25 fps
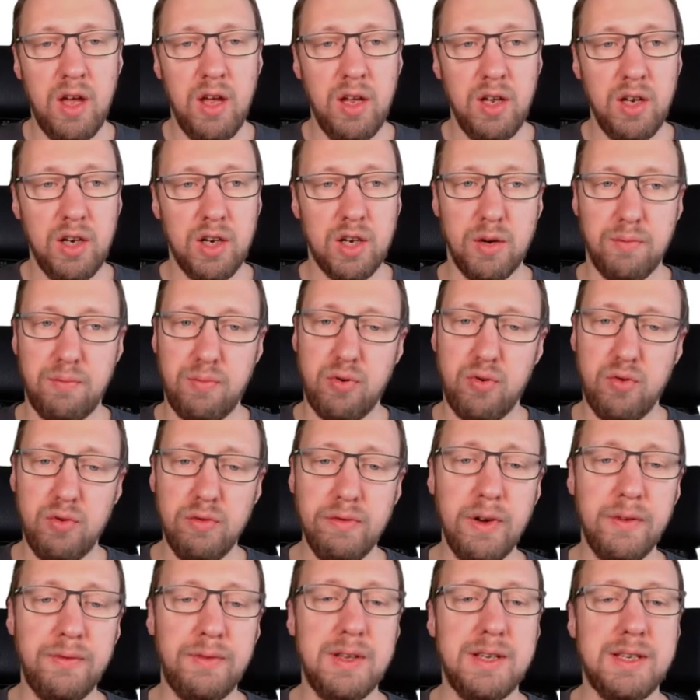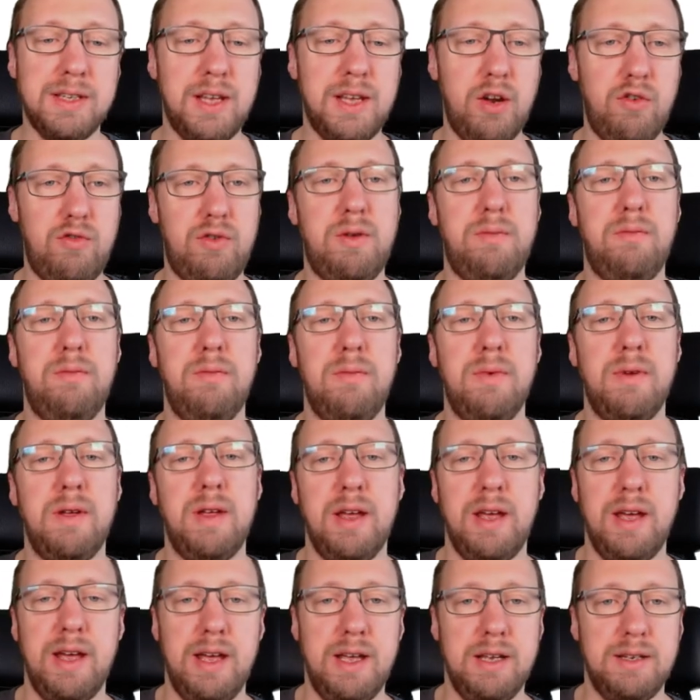The proof of this theorem
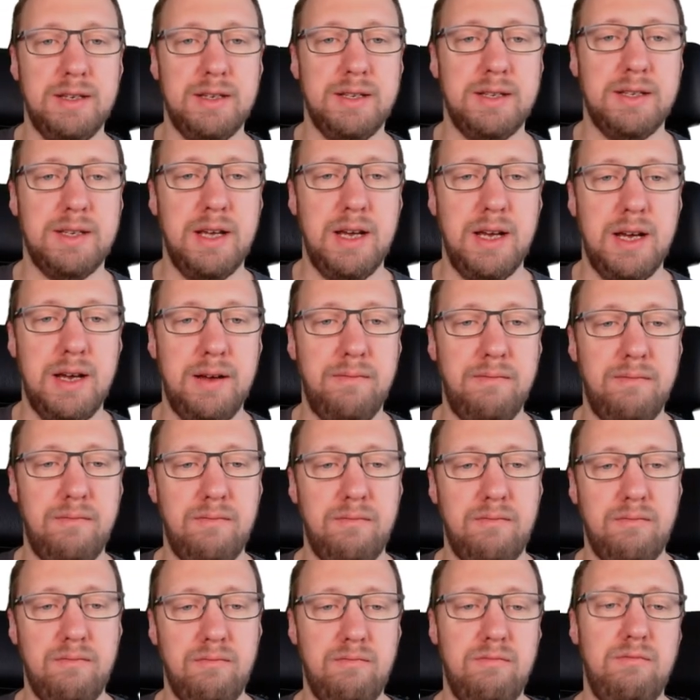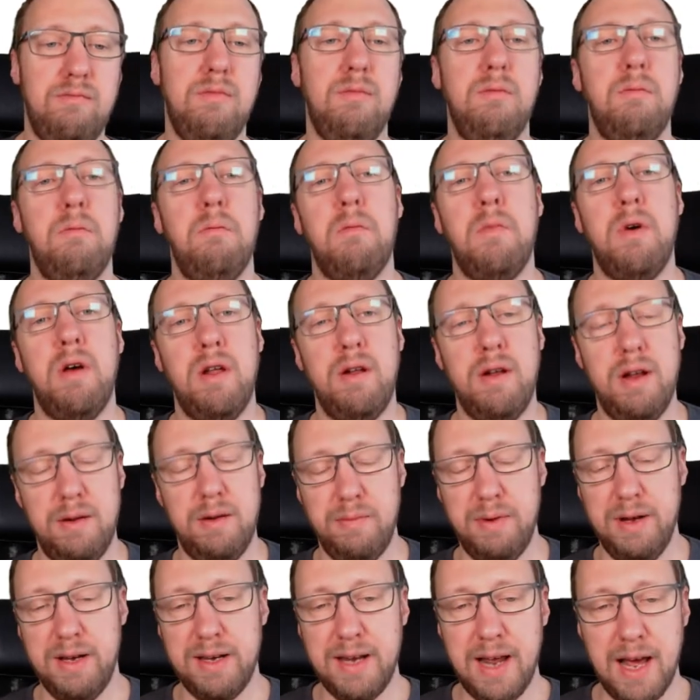is a little
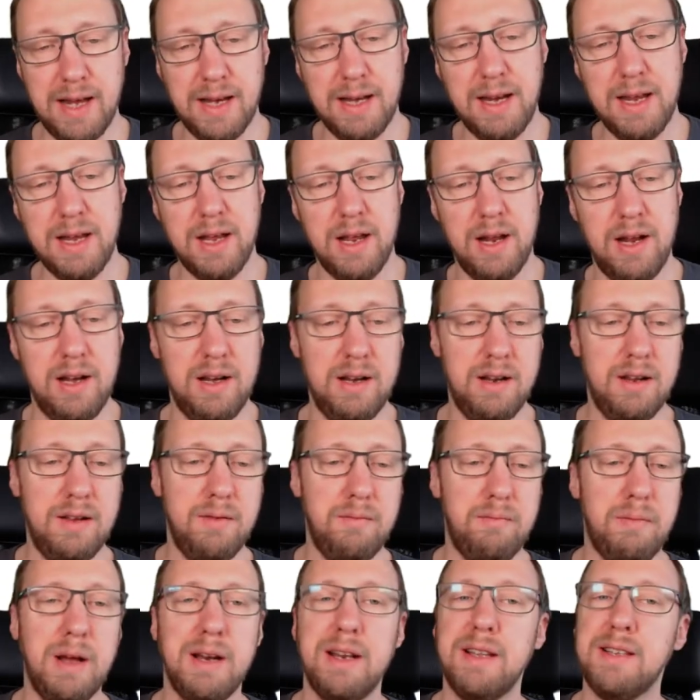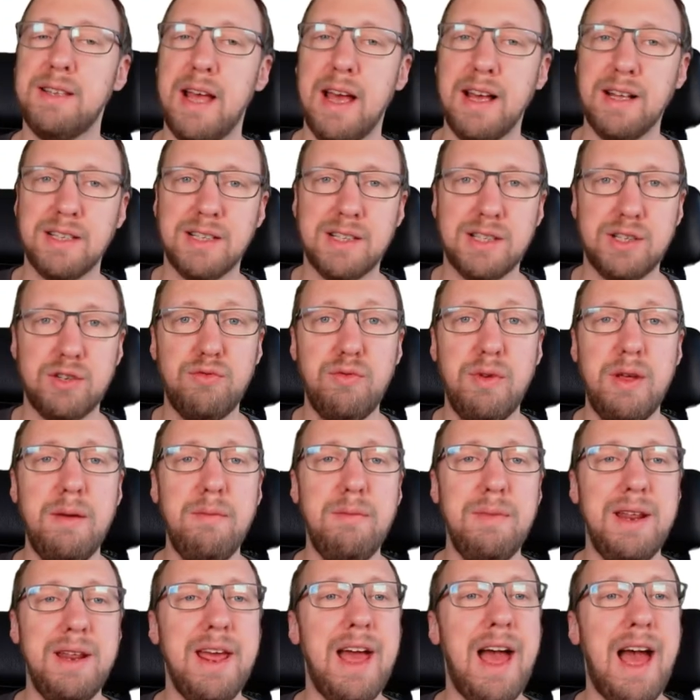bit technical, but it's
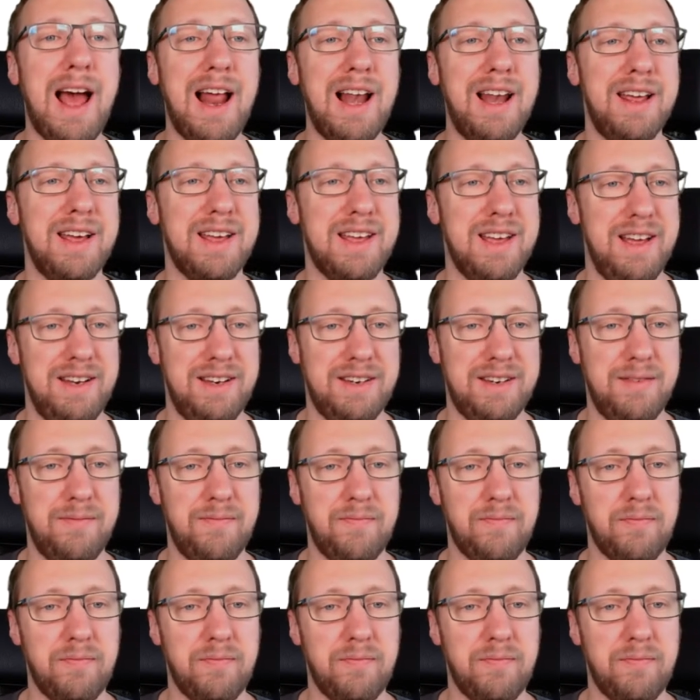extremely elegant.